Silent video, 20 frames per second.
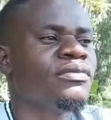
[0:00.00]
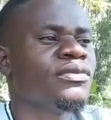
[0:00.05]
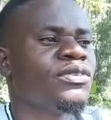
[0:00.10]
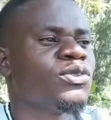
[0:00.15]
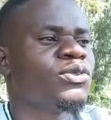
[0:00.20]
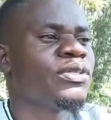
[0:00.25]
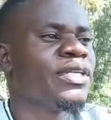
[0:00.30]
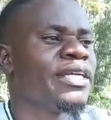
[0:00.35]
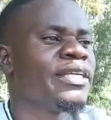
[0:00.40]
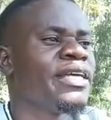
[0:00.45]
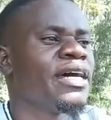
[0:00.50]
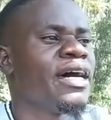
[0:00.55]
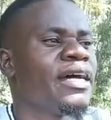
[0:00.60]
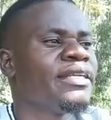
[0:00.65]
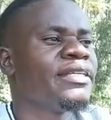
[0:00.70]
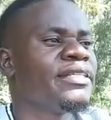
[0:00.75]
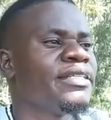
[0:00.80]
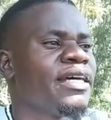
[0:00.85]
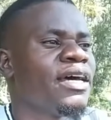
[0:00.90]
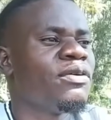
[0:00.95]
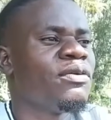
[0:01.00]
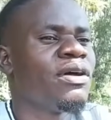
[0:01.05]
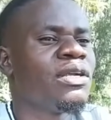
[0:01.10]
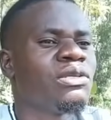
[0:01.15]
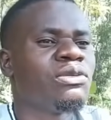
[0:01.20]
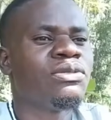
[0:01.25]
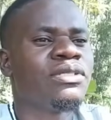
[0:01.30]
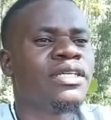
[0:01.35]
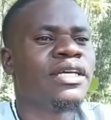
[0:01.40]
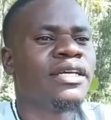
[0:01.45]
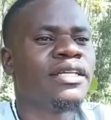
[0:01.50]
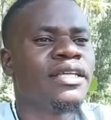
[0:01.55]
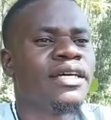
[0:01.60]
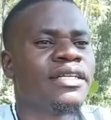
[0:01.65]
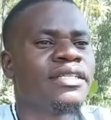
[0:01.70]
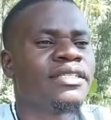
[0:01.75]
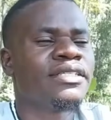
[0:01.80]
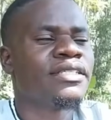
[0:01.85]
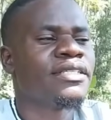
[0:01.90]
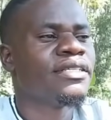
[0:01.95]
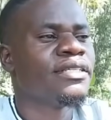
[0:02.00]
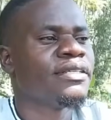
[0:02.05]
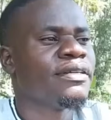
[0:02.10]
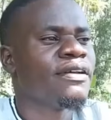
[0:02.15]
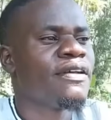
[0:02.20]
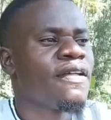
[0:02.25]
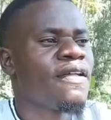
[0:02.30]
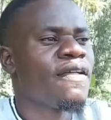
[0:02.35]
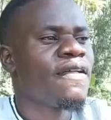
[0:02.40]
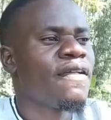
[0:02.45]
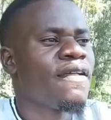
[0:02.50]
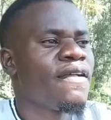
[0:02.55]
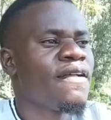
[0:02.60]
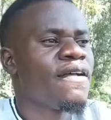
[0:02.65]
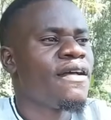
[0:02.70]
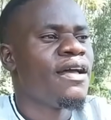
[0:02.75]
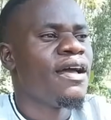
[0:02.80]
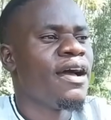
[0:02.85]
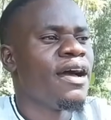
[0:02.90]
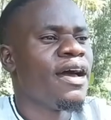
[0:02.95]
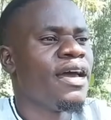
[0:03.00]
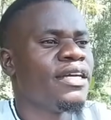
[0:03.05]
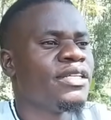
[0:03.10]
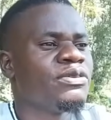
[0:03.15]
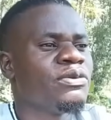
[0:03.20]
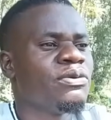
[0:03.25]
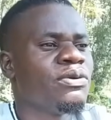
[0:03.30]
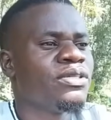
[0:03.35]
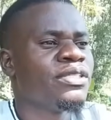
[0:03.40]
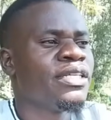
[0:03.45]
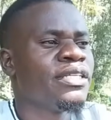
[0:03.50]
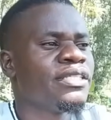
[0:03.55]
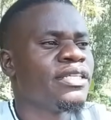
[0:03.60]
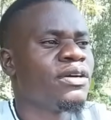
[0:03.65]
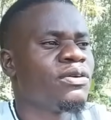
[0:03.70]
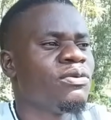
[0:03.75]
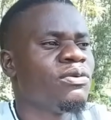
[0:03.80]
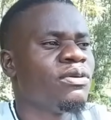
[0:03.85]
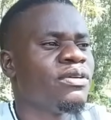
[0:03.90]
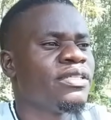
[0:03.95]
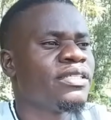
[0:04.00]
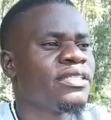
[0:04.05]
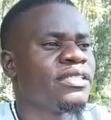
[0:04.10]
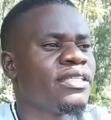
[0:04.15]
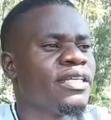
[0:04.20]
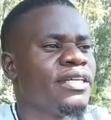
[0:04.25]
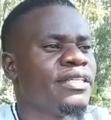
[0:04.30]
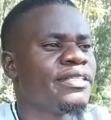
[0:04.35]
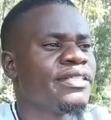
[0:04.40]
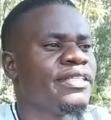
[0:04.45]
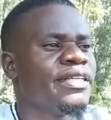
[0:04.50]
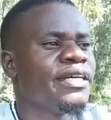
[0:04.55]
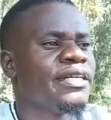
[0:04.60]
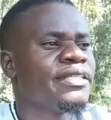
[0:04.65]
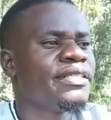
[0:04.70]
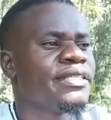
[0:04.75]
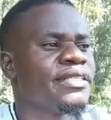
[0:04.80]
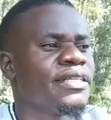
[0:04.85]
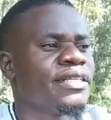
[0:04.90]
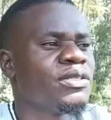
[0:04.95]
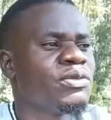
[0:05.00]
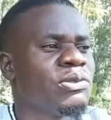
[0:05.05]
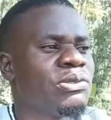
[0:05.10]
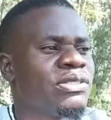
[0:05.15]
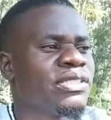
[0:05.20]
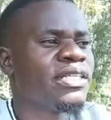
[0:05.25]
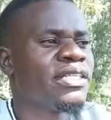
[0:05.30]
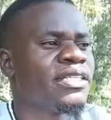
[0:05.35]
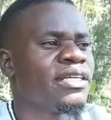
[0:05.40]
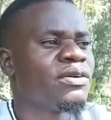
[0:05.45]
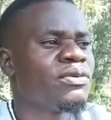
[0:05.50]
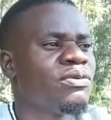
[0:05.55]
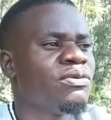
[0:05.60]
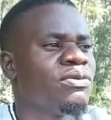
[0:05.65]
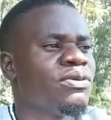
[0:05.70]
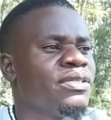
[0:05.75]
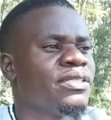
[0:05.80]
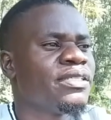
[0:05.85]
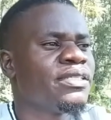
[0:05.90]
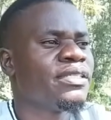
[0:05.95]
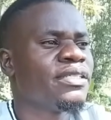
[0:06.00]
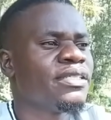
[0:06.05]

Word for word: to the dad, I want to say that uh, it wasn't a good incident. It wasn't a good